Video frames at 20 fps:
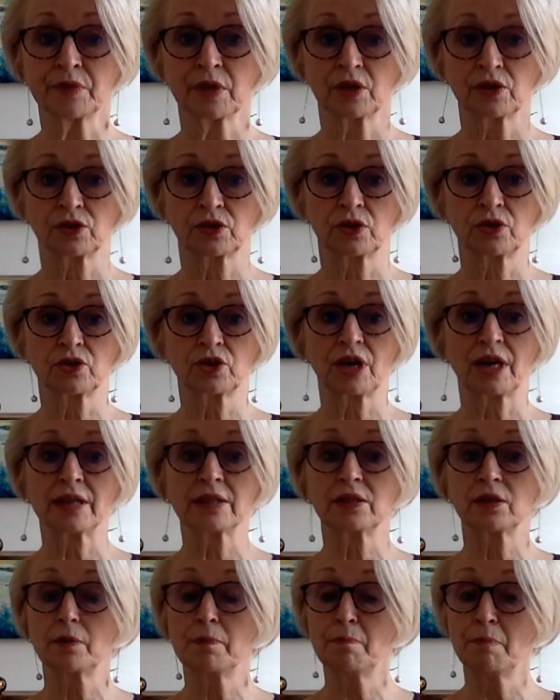such
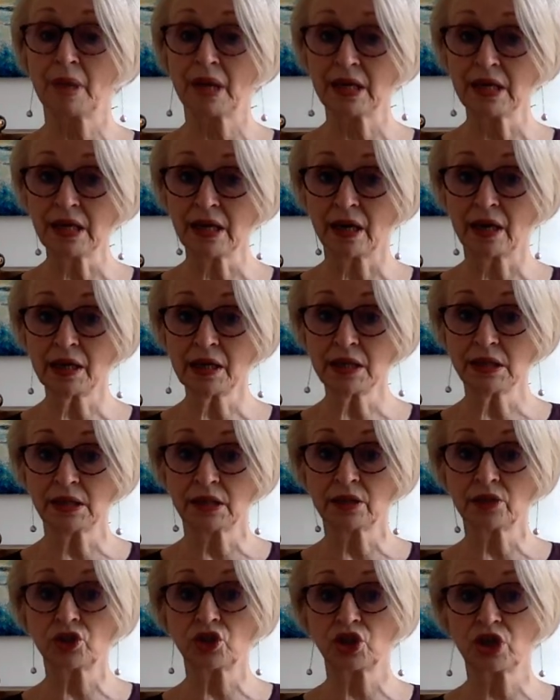as the many
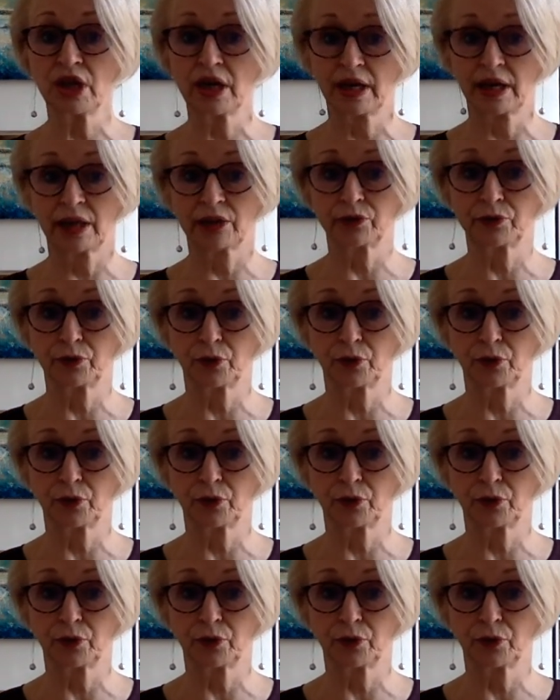ideas she had